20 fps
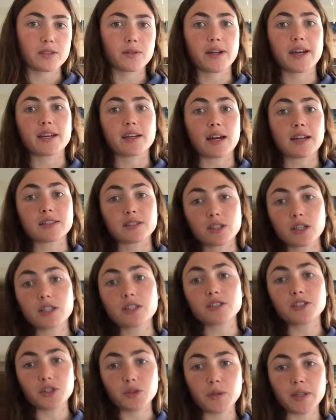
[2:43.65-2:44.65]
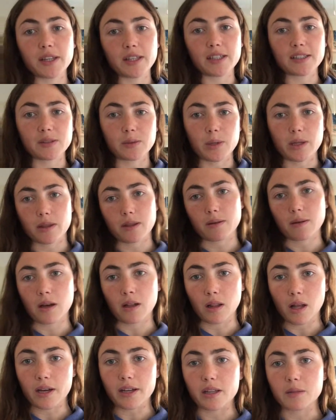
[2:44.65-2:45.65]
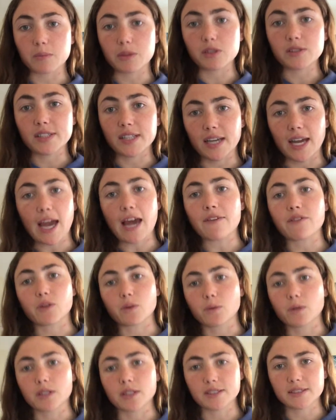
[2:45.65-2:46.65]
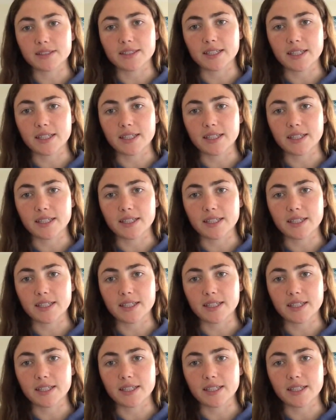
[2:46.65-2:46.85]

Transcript: So I started doing this with a lot of the music afterwards,